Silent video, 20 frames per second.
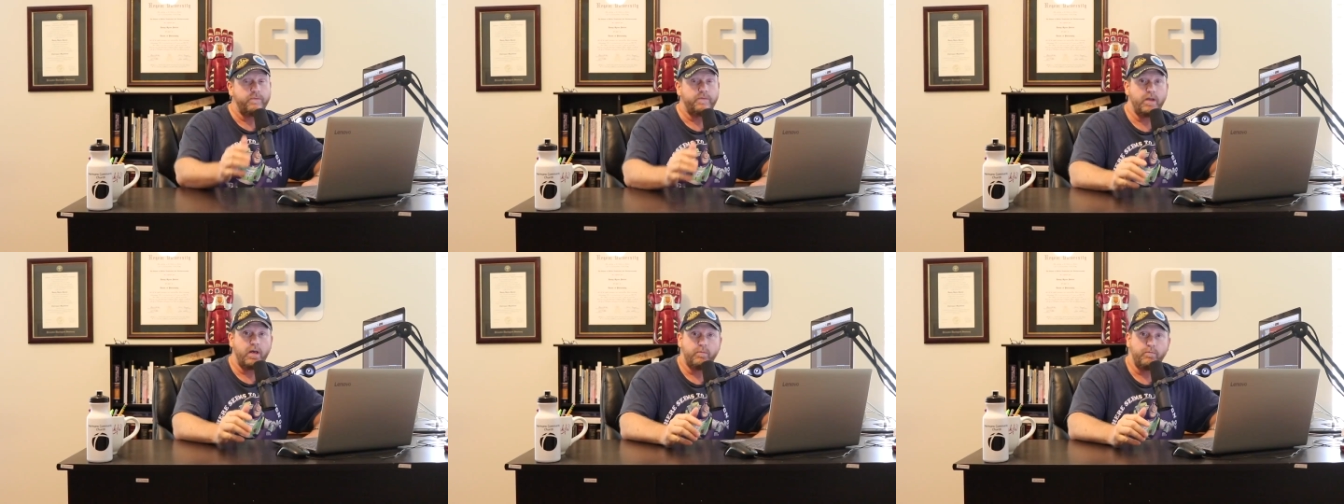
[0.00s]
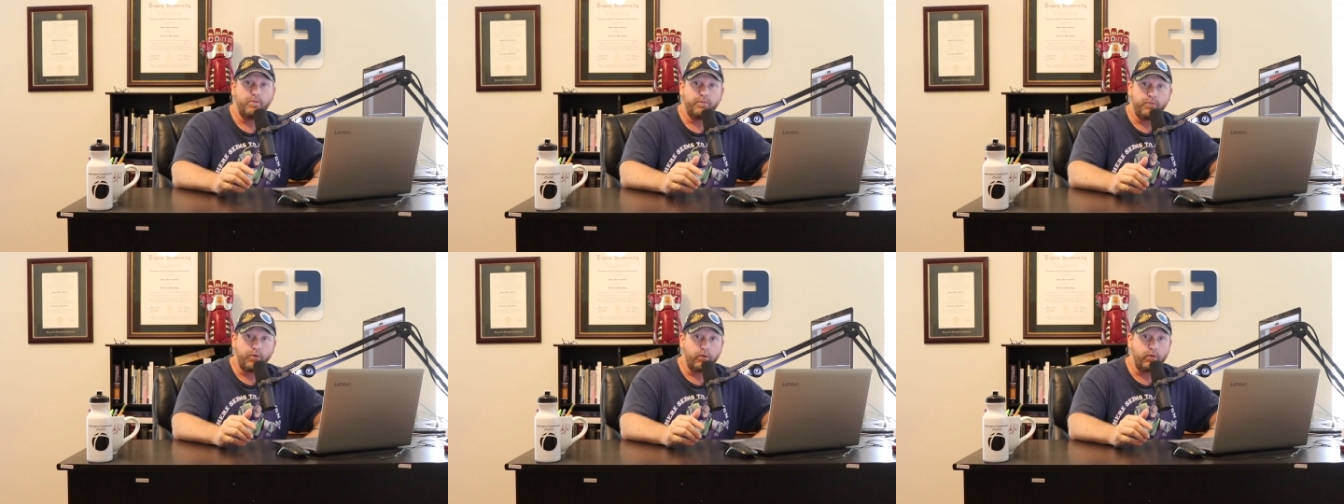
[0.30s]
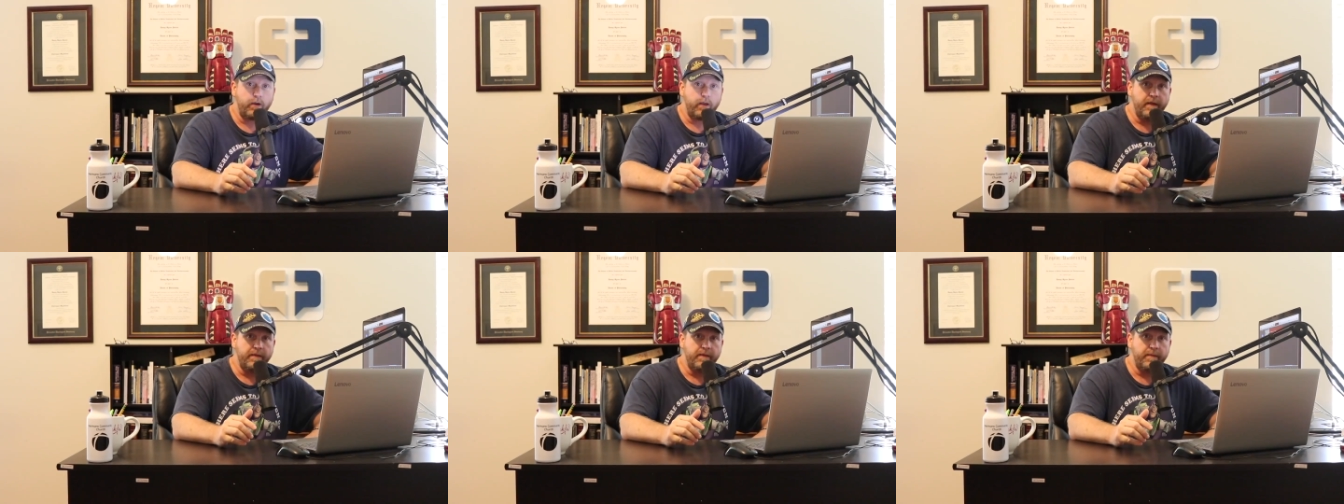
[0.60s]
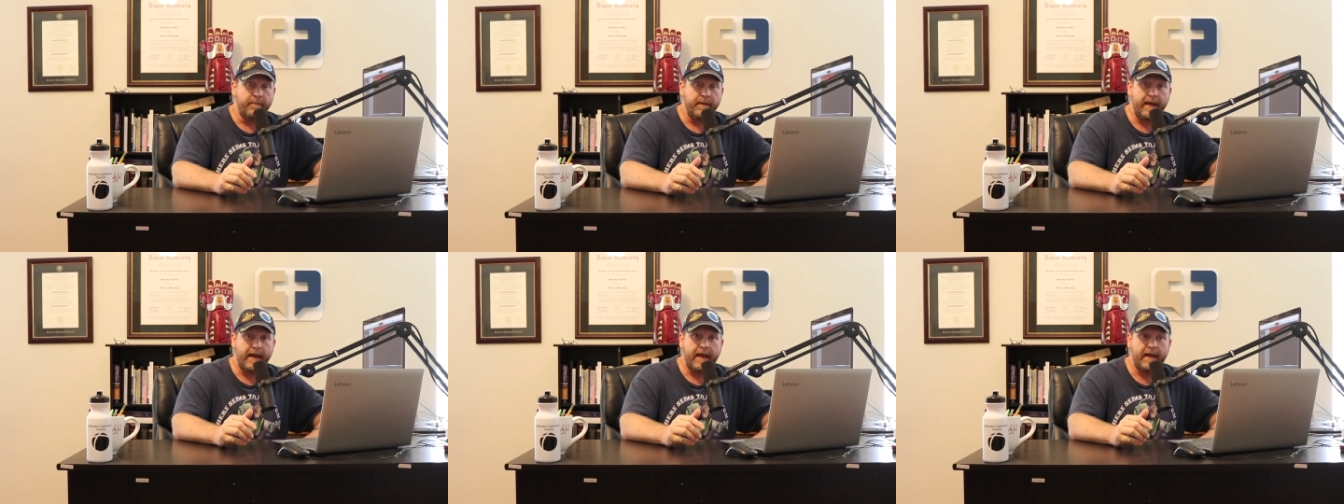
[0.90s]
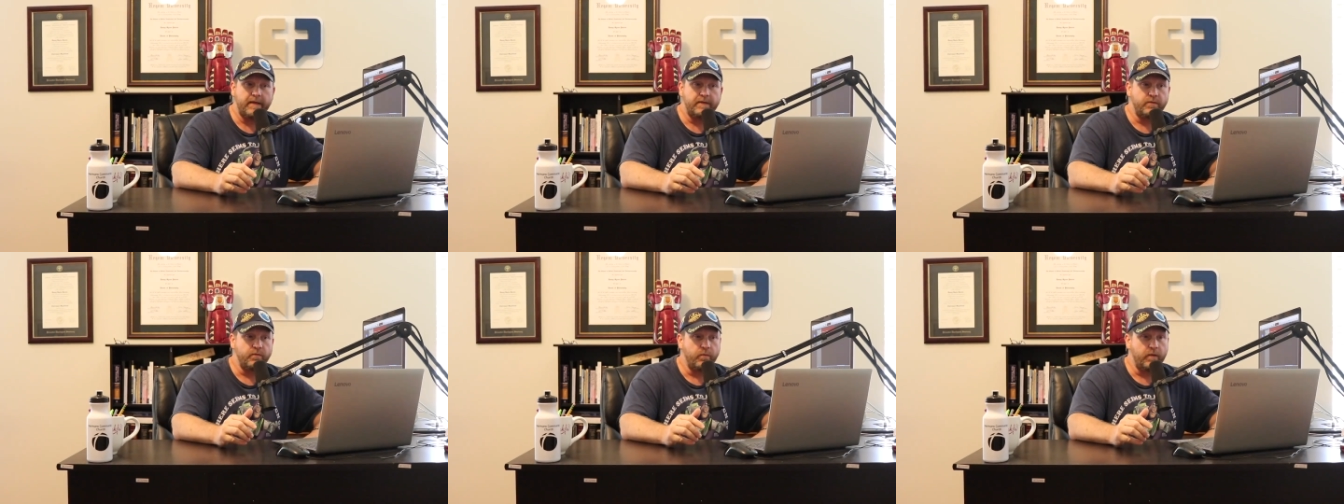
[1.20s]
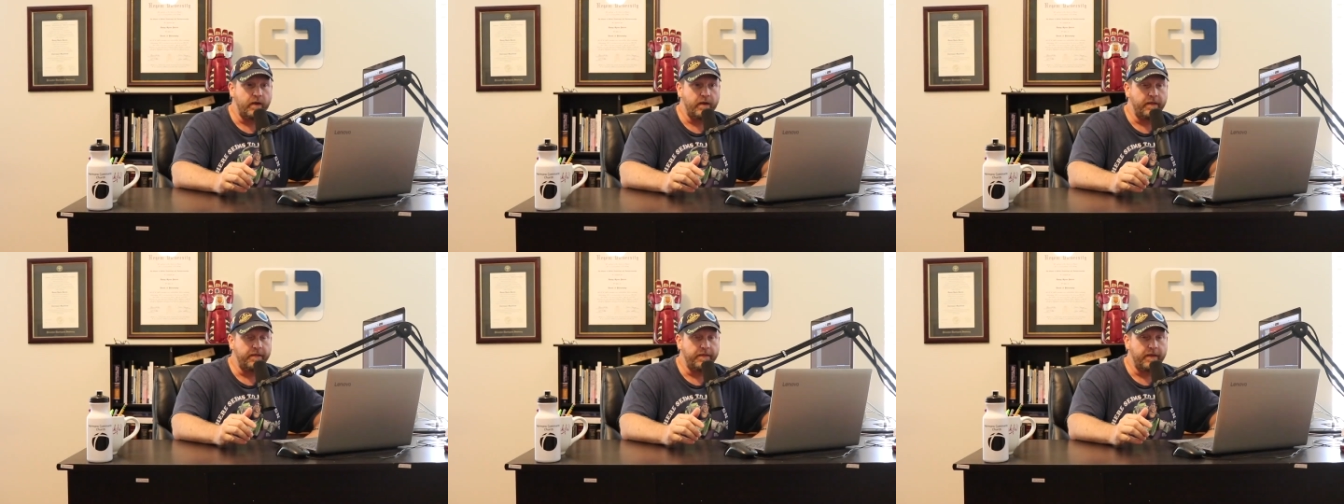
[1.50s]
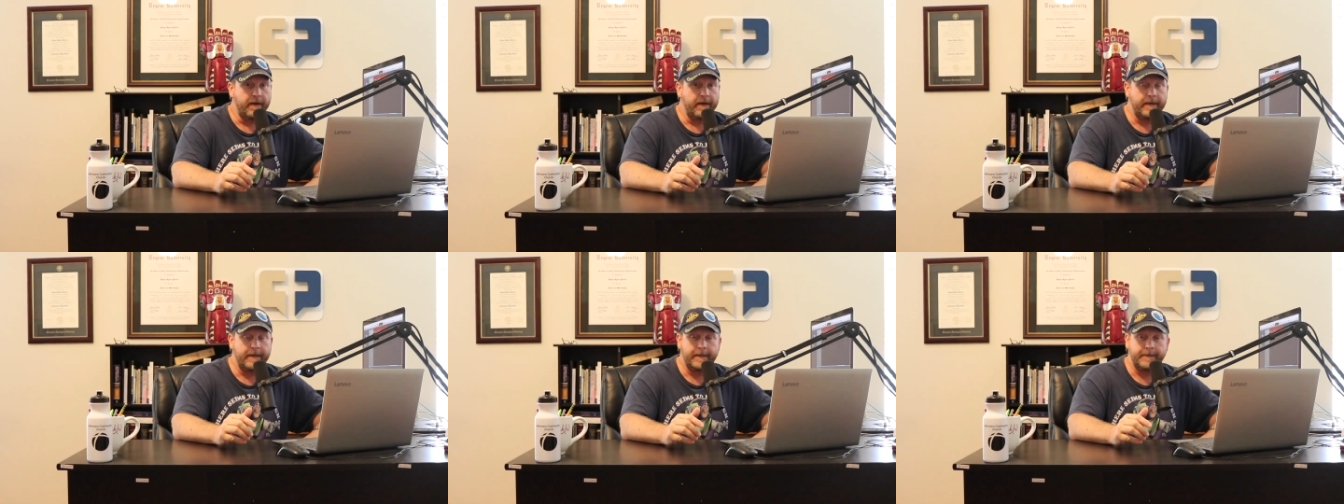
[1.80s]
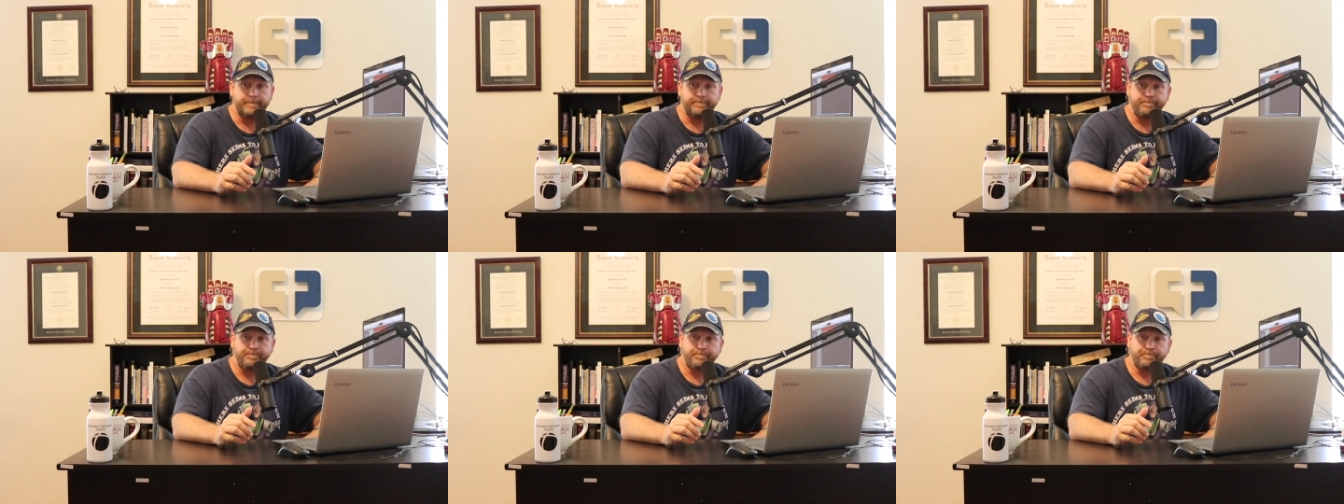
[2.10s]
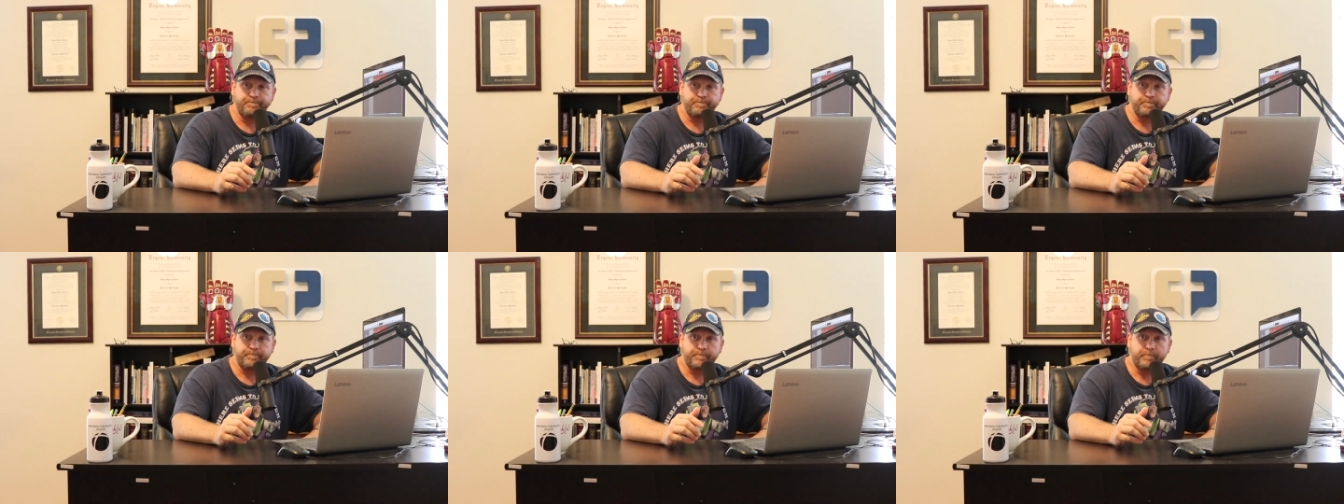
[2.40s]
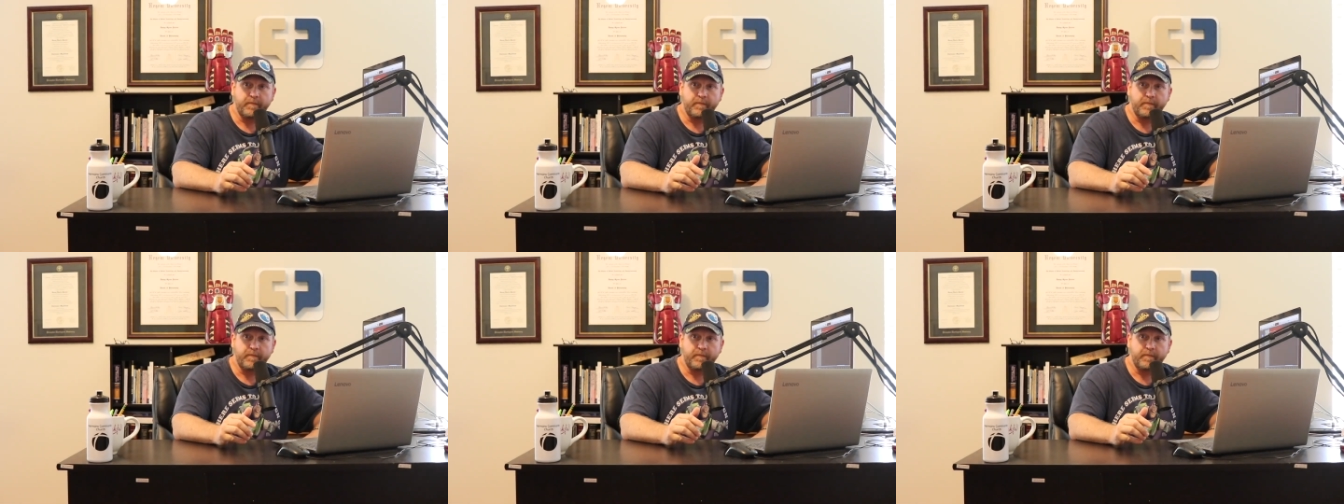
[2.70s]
we've done before in the past with um,